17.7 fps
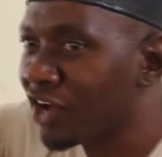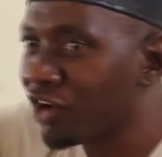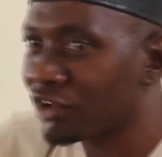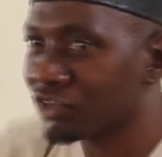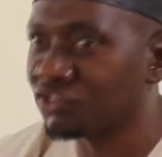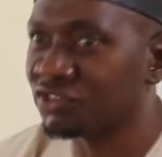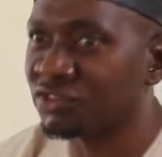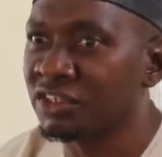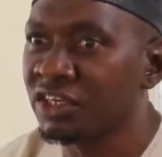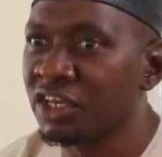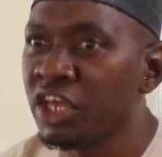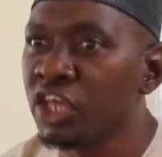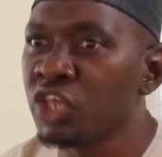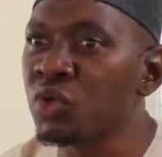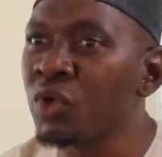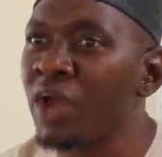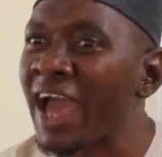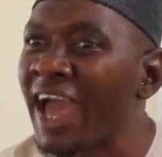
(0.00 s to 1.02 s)
country,
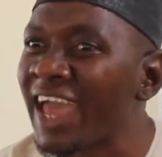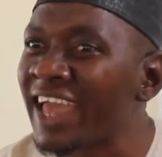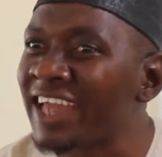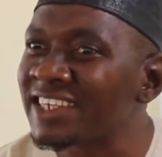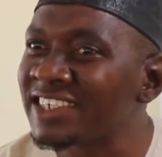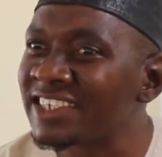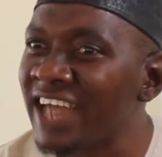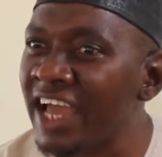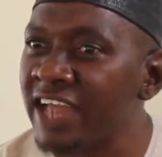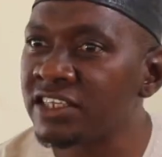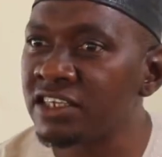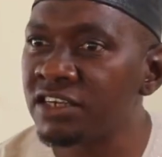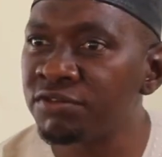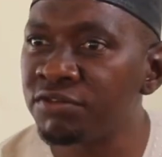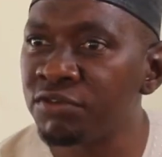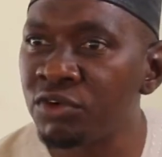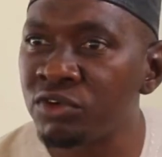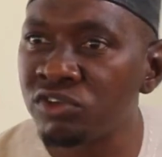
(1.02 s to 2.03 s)
you are
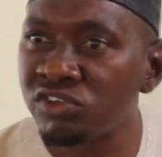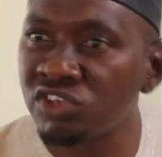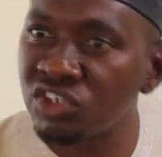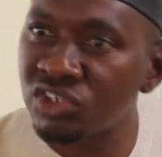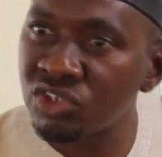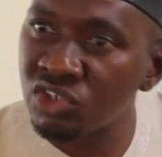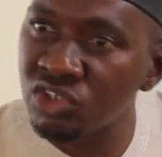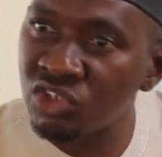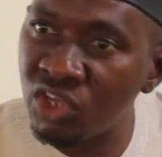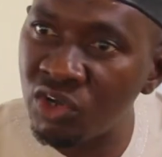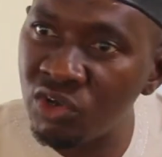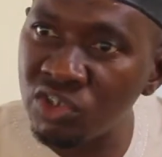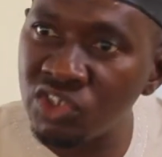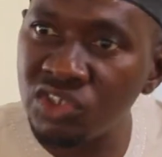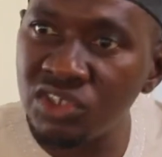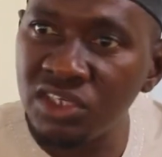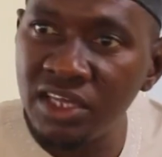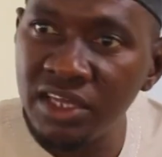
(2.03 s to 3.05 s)
entitled for
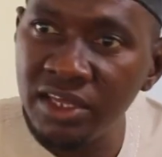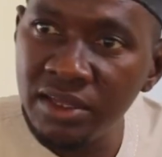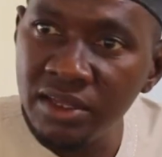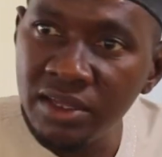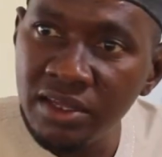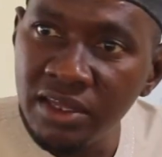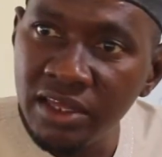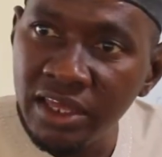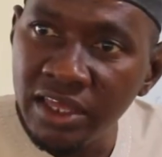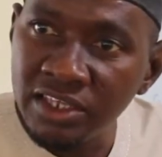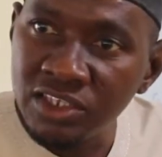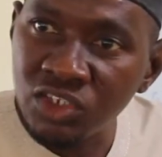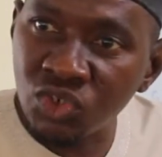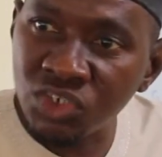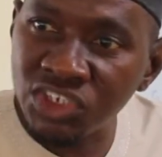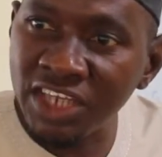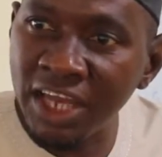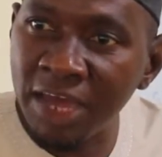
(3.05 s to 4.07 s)
those
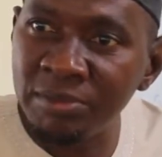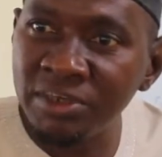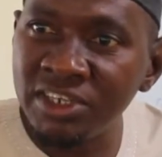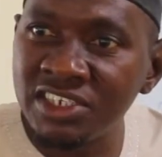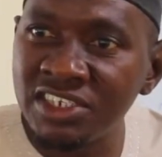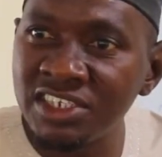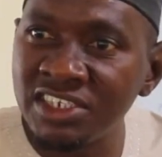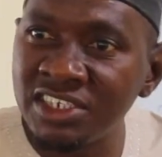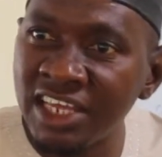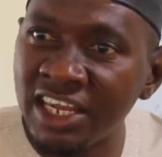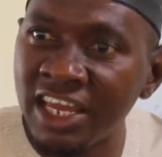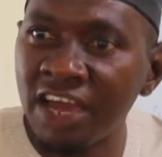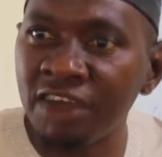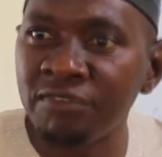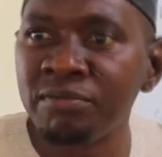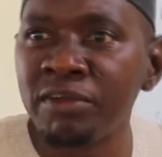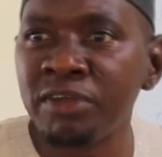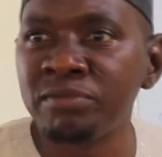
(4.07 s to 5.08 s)
social amenities that I
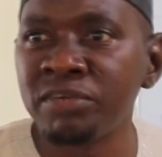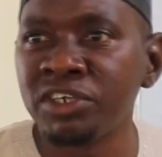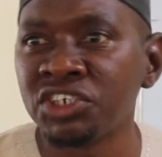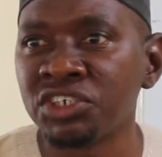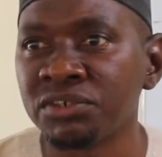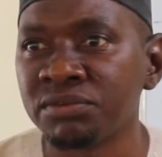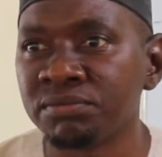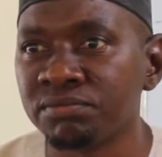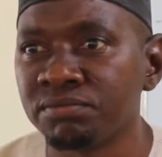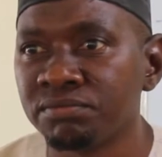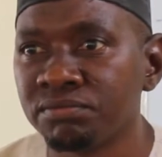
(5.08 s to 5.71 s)
have made mention.